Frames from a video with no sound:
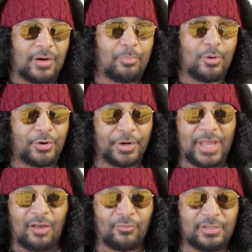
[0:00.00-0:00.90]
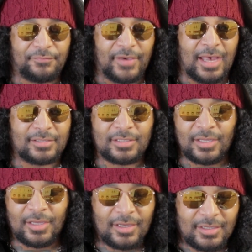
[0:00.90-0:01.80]
girl. I broke her down really fast.
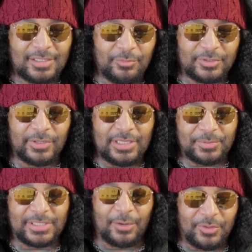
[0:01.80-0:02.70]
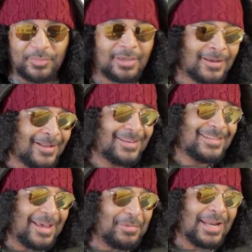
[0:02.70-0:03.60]
She was really upset with me.
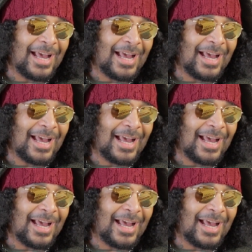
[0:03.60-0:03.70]
She gave me the